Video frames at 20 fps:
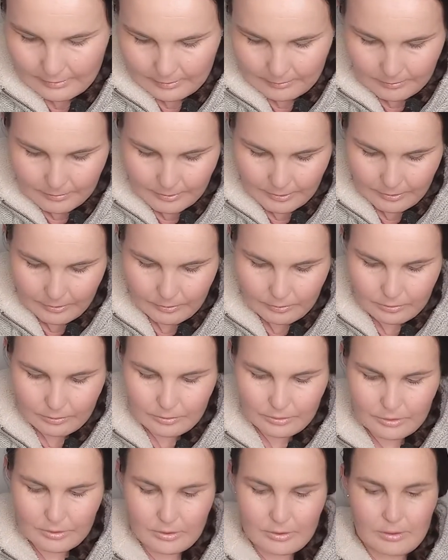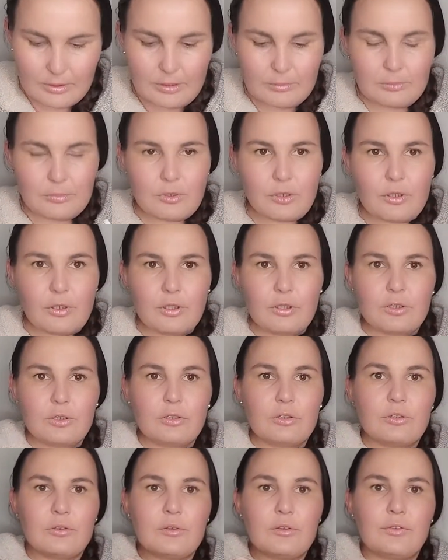because I'm trying to
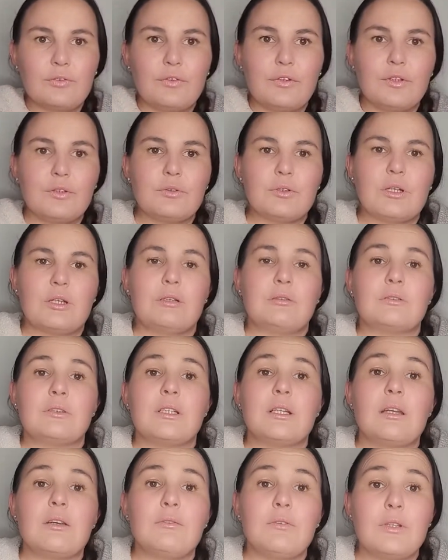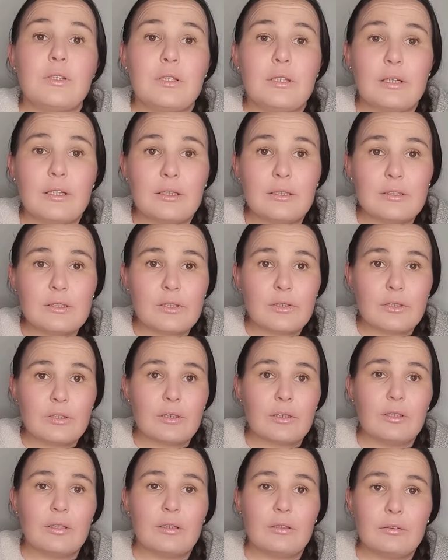do a few rounds every day so that I
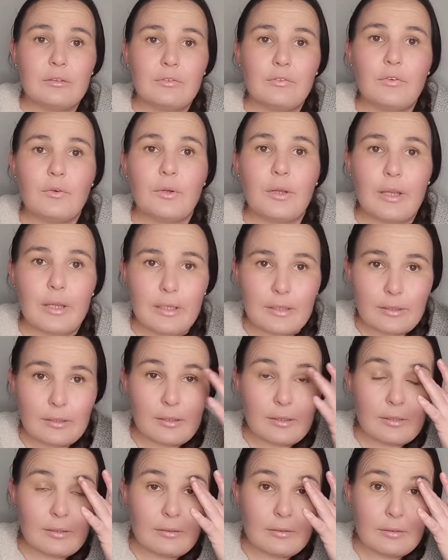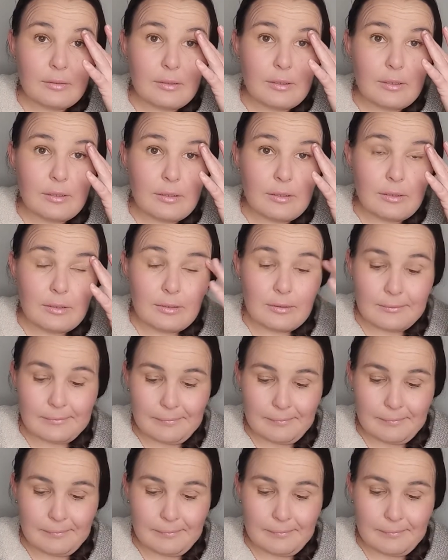don't forget the